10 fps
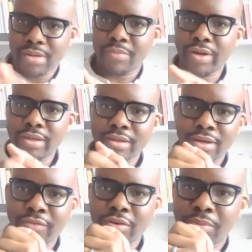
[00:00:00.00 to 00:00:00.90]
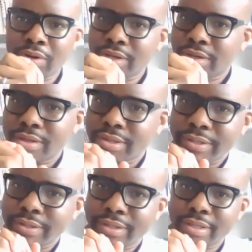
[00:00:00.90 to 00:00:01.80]
summary of your book
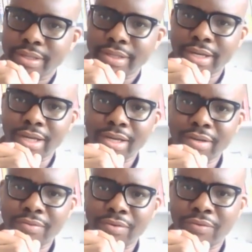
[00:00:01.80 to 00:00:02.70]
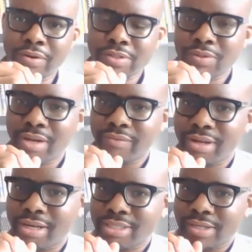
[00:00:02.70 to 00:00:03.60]
uh, for folks who haven't
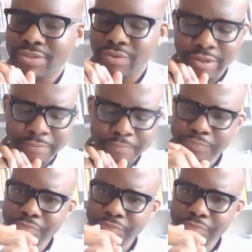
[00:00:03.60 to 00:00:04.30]
had a chance to read it